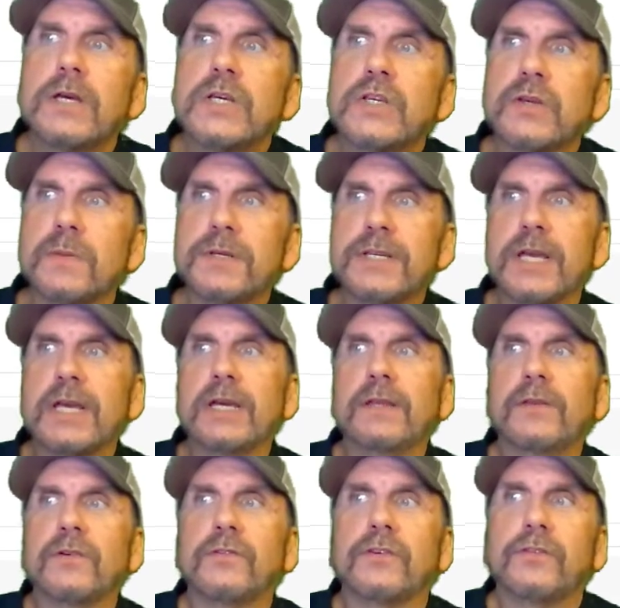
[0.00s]
So I'm saying
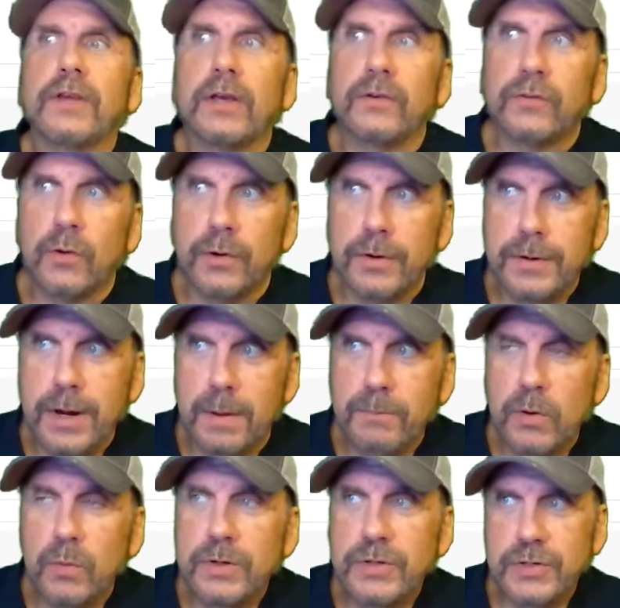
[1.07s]
there's a sales order
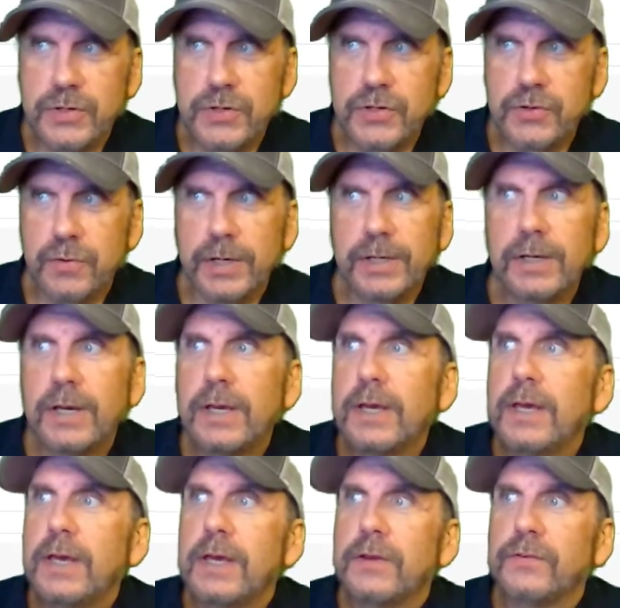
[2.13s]
number, which is a string,
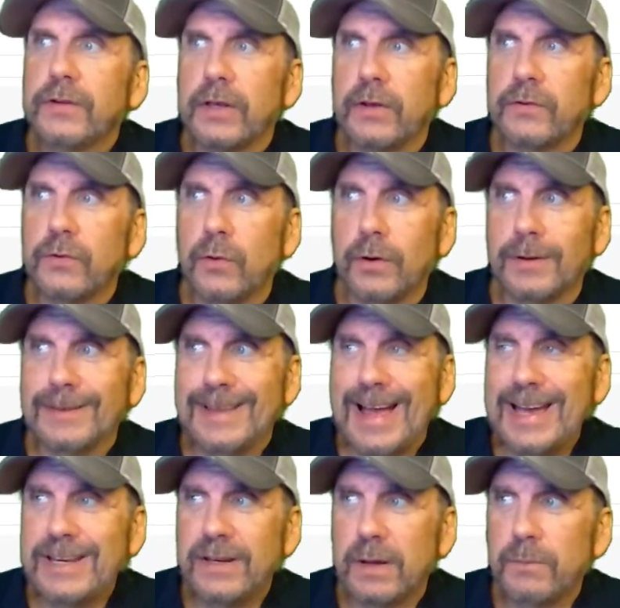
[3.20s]
sales order
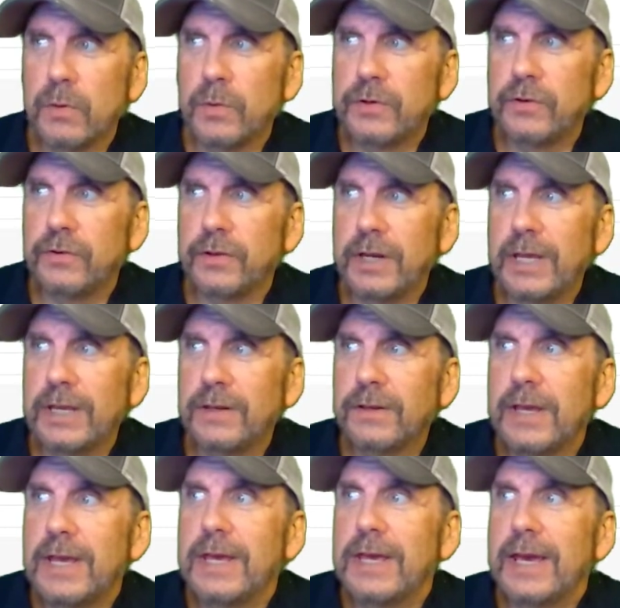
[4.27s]
line number, which is an int,
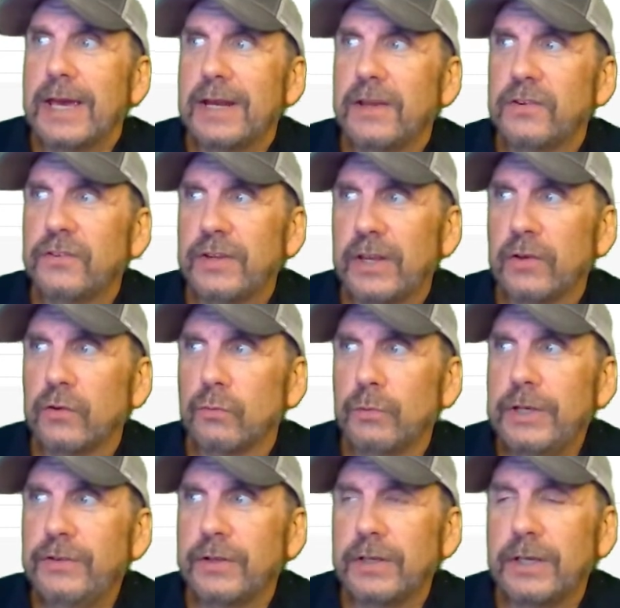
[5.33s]
and a sales
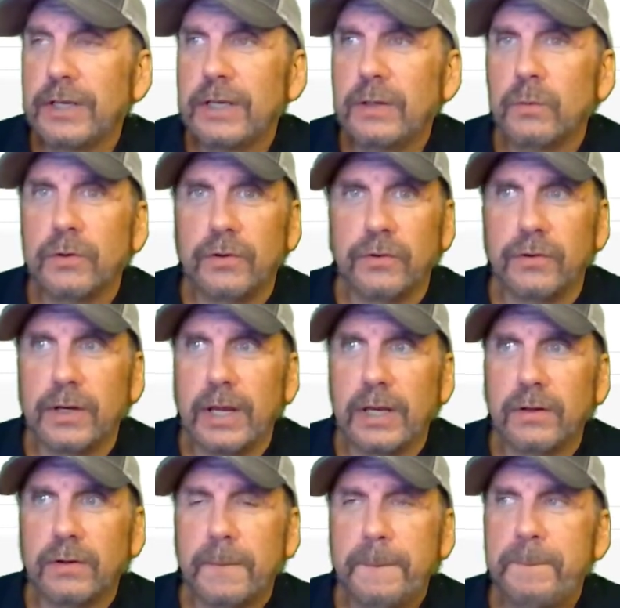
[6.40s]
reason key, which is an
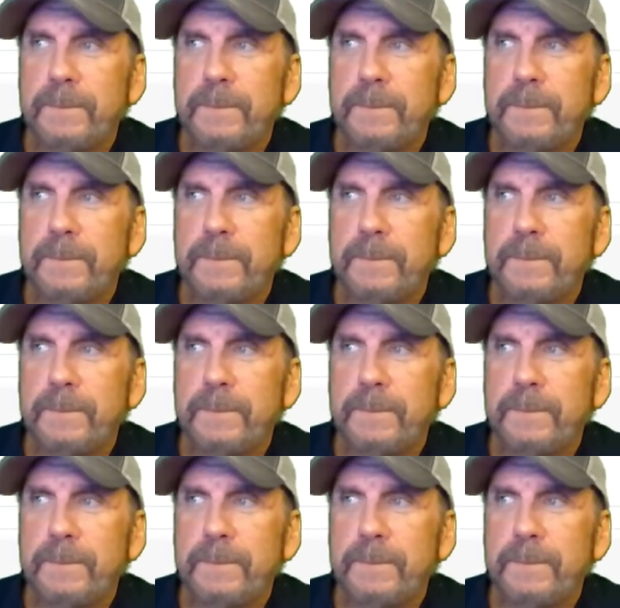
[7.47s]
int.